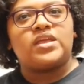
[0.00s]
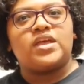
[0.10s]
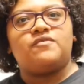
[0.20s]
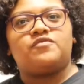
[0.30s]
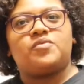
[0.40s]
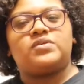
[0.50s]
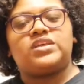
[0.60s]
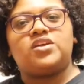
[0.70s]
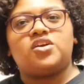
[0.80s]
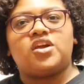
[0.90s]
And from
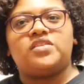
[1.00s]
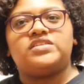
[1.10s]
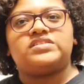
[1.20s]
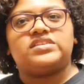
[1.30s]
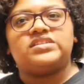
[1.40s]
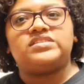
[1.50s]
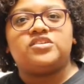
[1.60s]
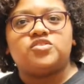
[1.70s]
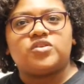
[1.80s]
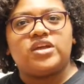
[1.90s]
here, in the 6th
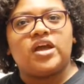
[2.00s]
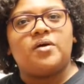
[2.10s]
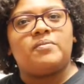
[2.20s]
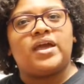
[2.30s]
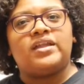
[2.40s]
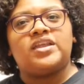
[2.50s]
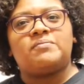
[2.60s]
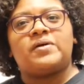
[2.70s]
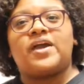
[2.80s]
century, a man named